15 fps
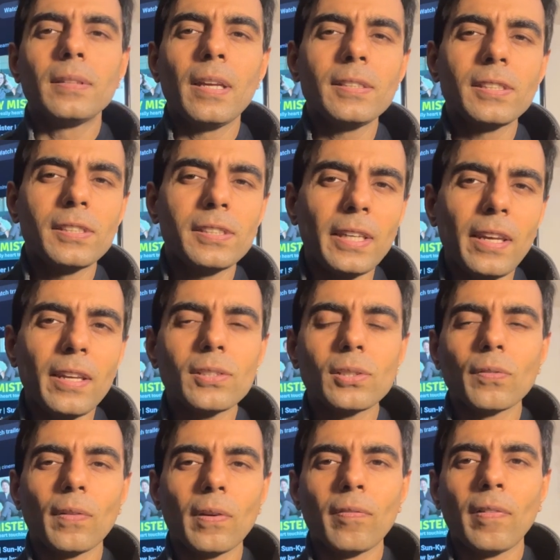there is a series
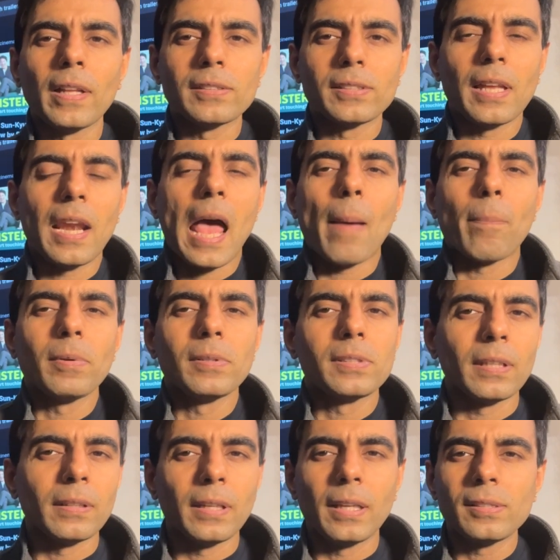of events that happens,
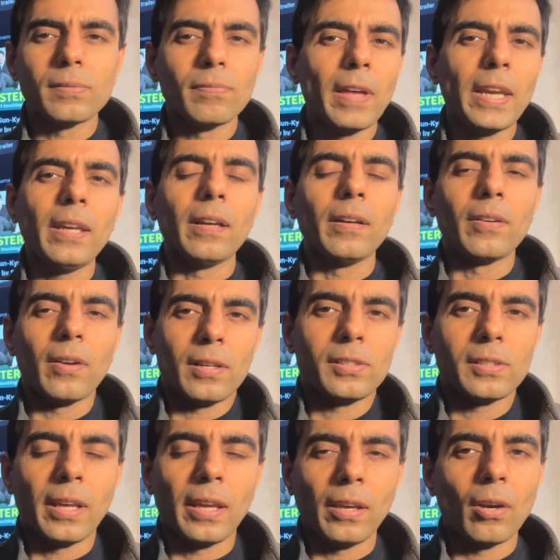and it's very
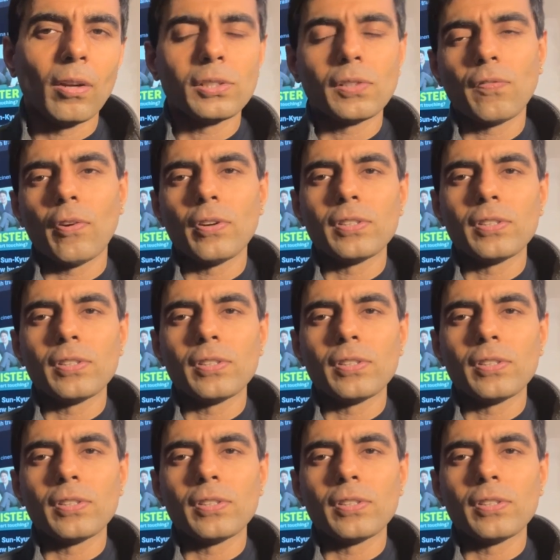interesting. You know, so for